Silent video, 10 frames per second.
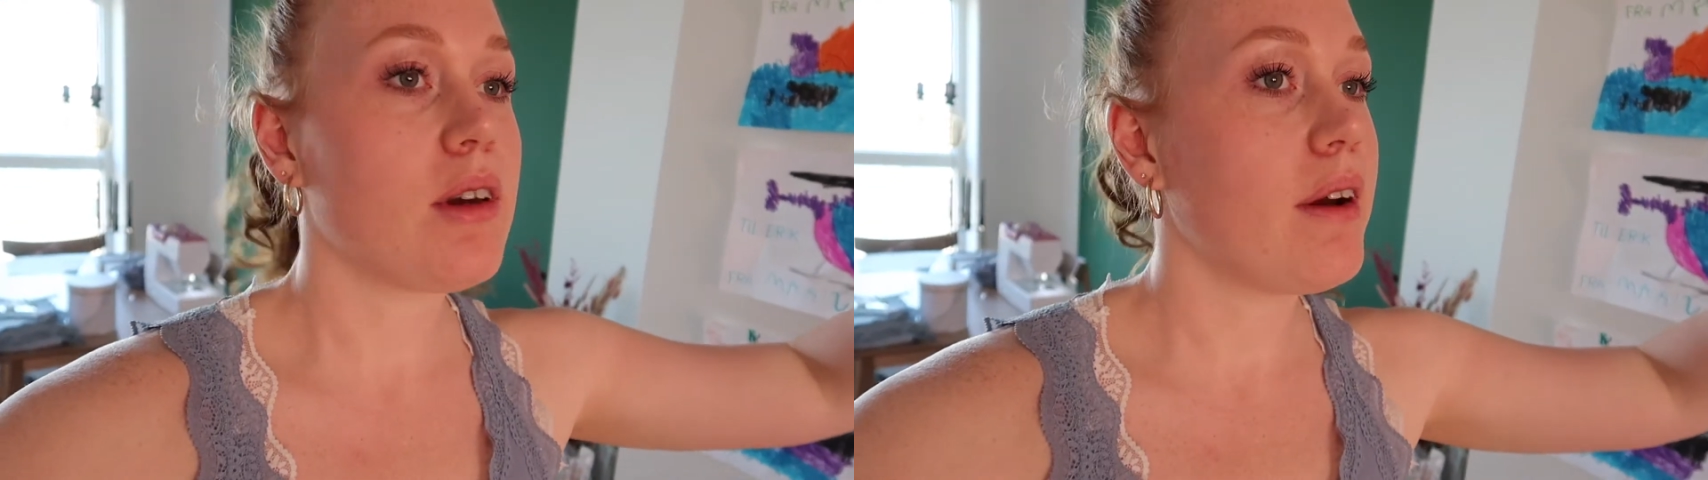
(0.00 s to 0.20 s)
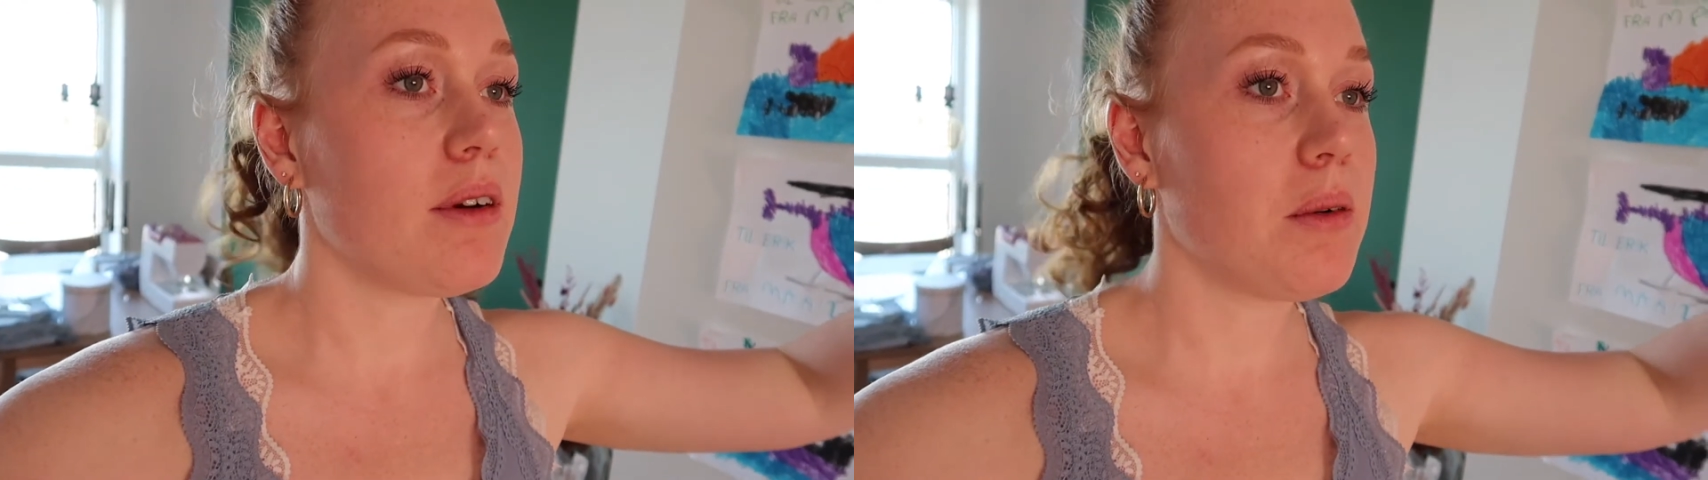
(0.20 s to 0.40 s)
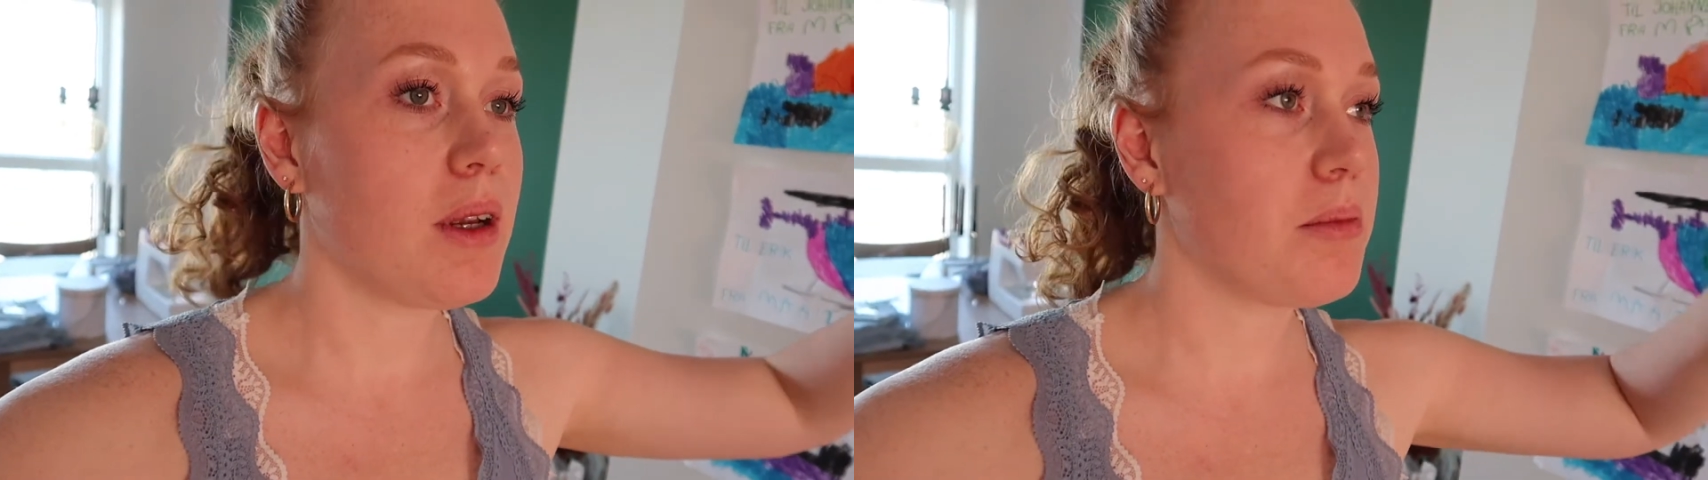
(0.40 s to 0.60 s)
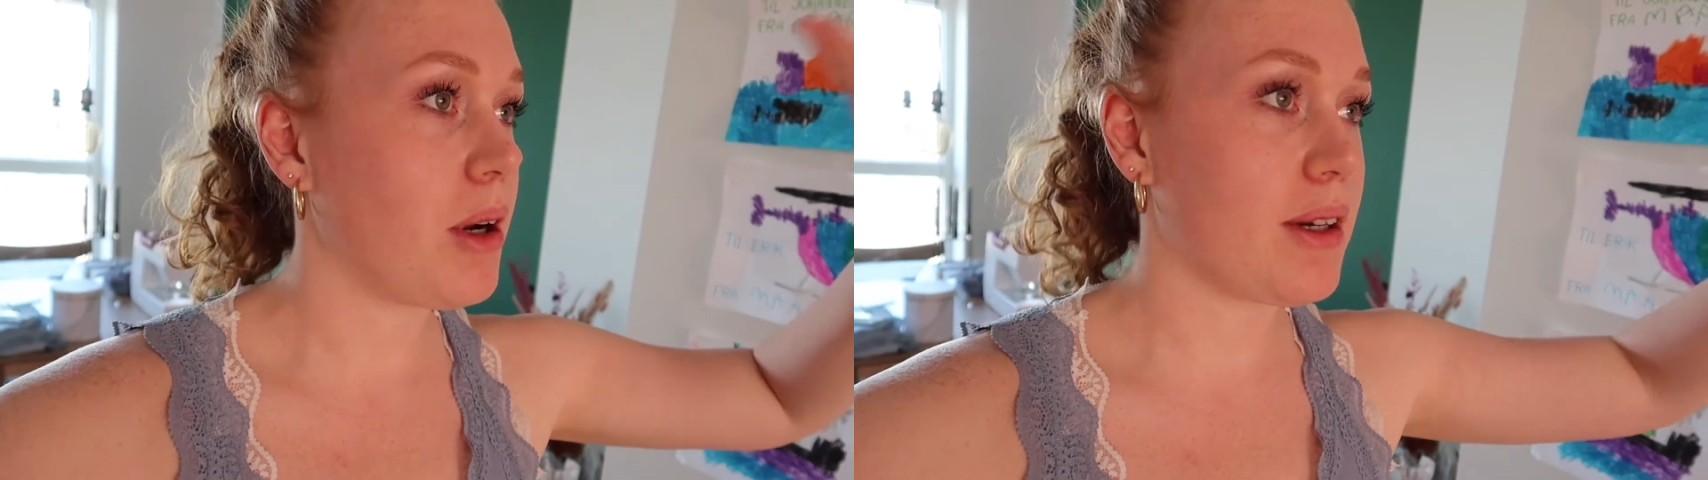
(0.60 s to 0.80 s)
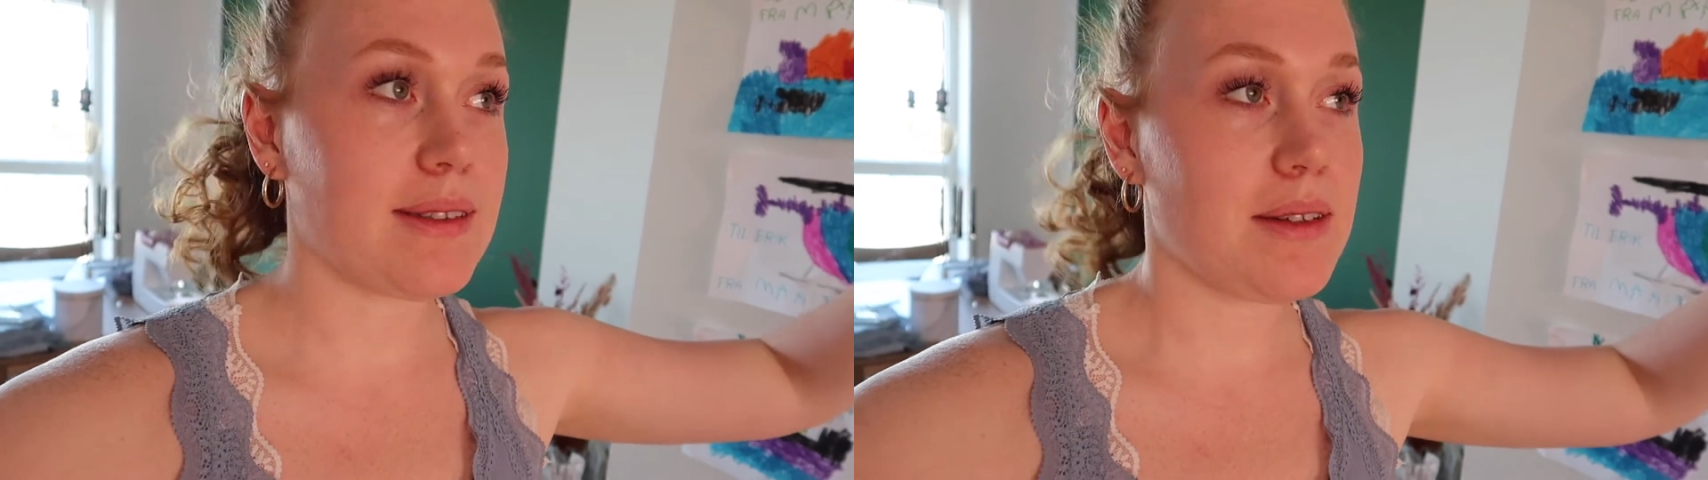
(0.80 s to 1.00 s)
everyone,
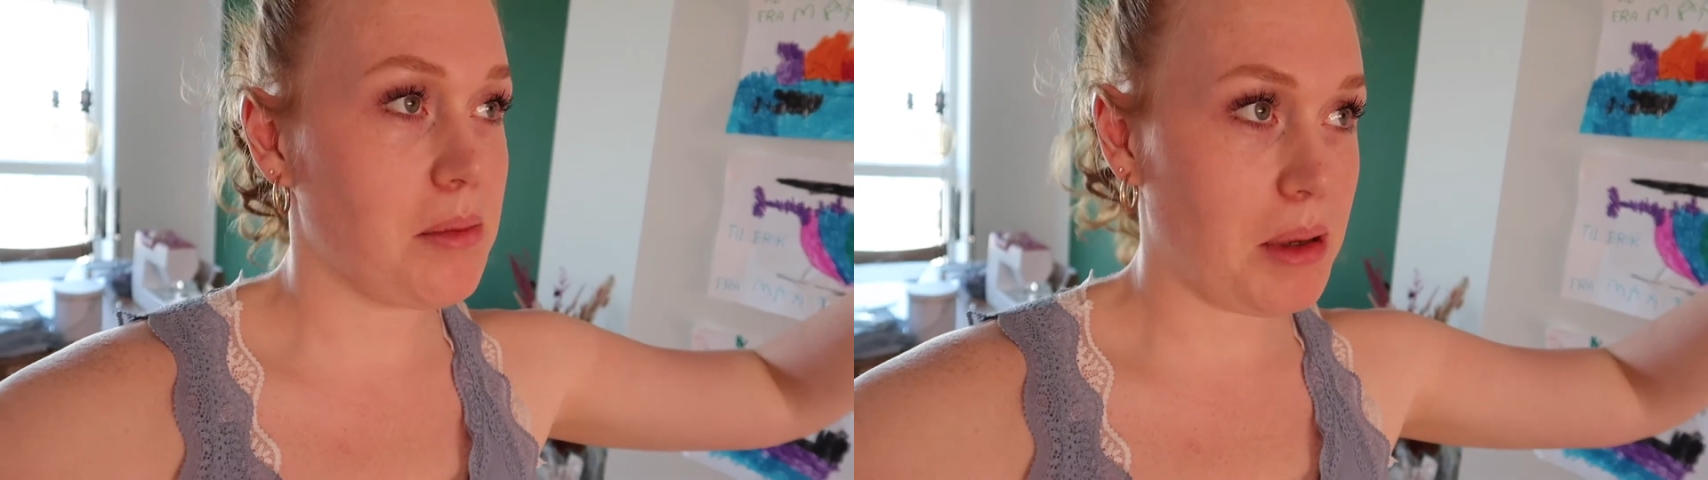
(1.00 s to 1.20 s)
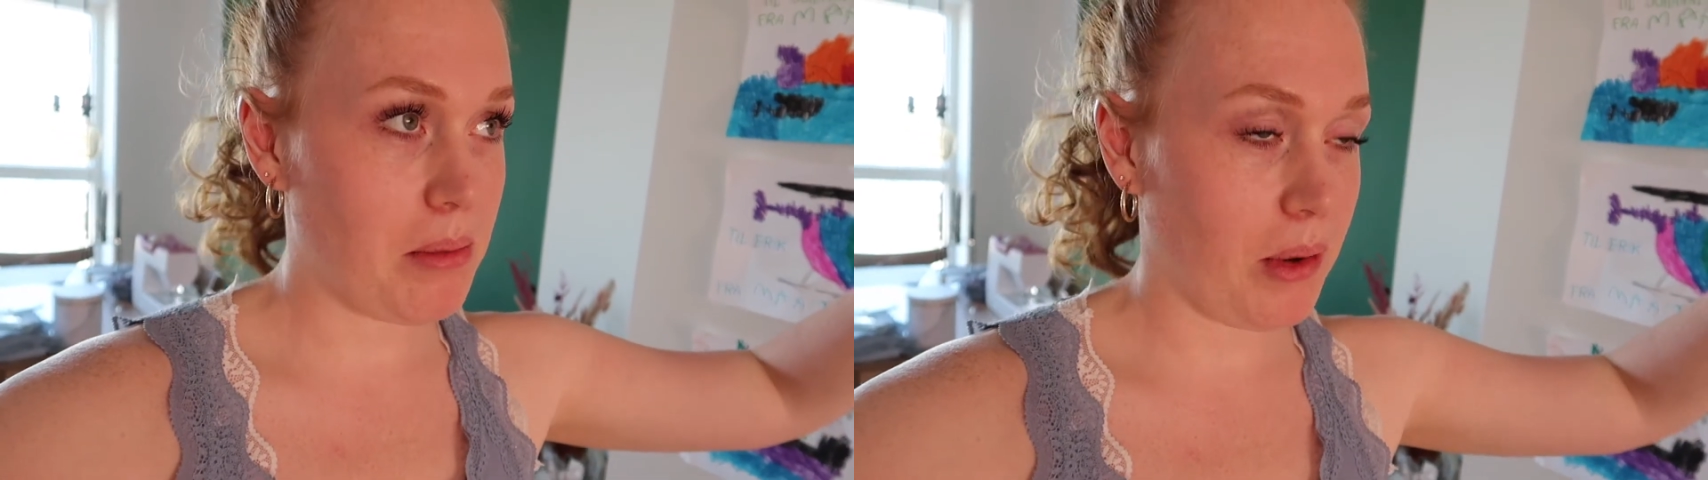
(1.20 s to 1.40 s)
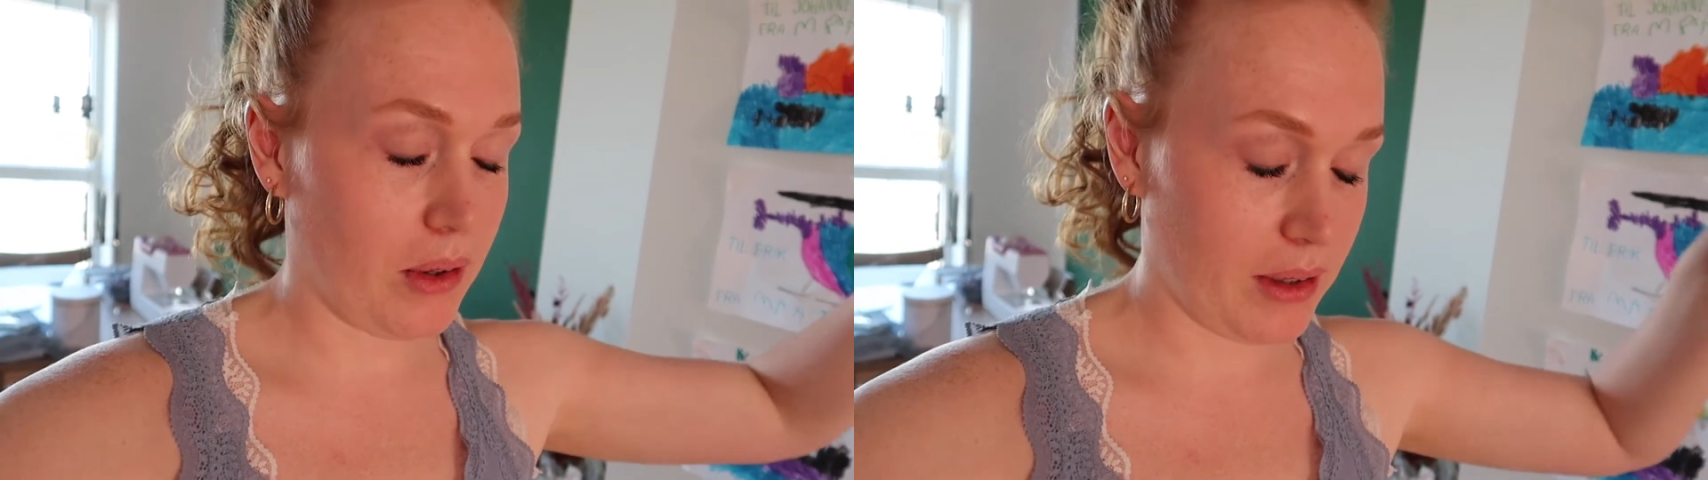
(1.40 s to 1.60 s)
pockets to the people.